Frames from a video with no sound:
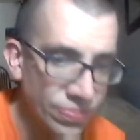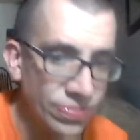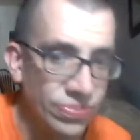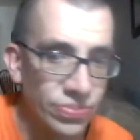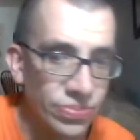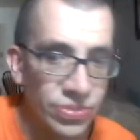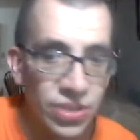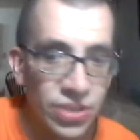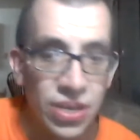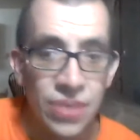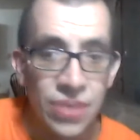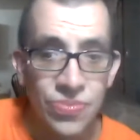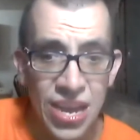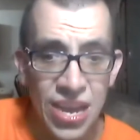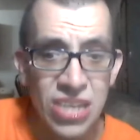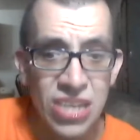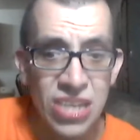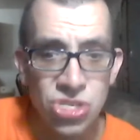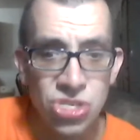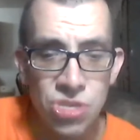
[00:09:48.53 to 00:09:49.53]
Hmm,
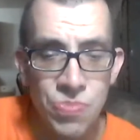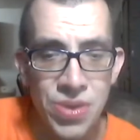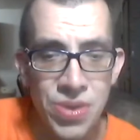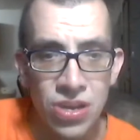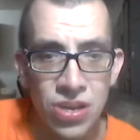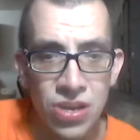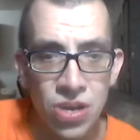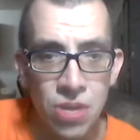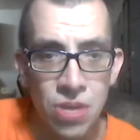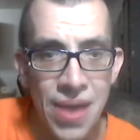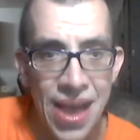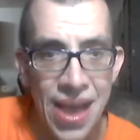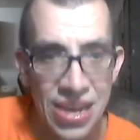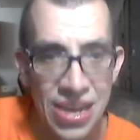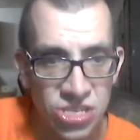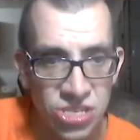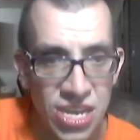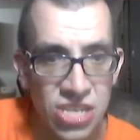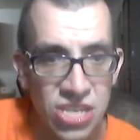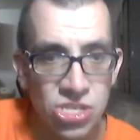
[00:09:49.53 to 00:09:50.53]
that should be a good
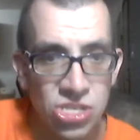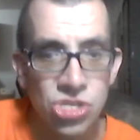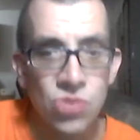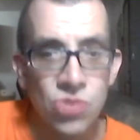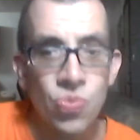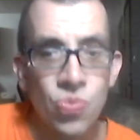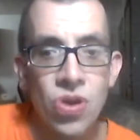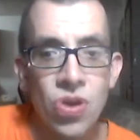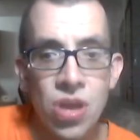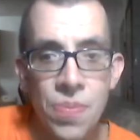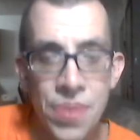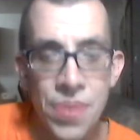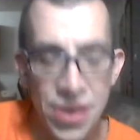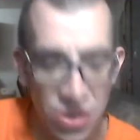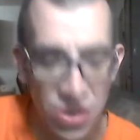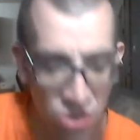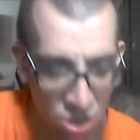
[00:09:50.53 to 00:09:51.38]
match. That should really be a